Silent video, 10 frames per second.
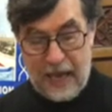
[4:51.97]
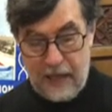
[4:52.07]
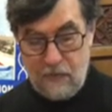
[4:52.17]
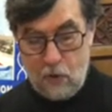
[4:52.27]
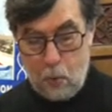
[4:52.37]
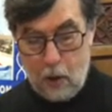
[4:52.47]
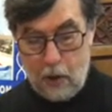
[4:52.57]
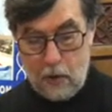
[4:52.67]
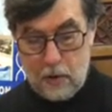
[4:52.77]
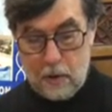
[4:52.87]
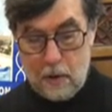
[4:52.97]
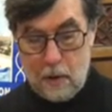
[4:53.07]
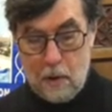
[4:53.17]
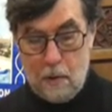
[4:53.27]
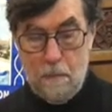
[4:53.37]
in the world,
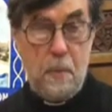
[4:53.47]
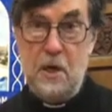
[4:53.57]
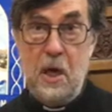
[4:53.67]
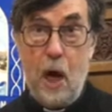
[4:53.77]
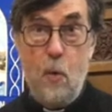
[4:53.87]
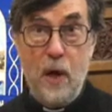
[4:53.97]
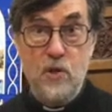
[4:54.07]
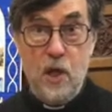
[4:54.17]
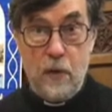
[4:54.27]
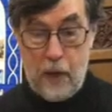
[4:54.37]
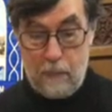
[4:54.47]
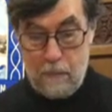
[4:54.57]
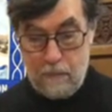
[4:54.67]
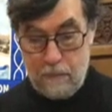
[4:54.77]
but no one knew him.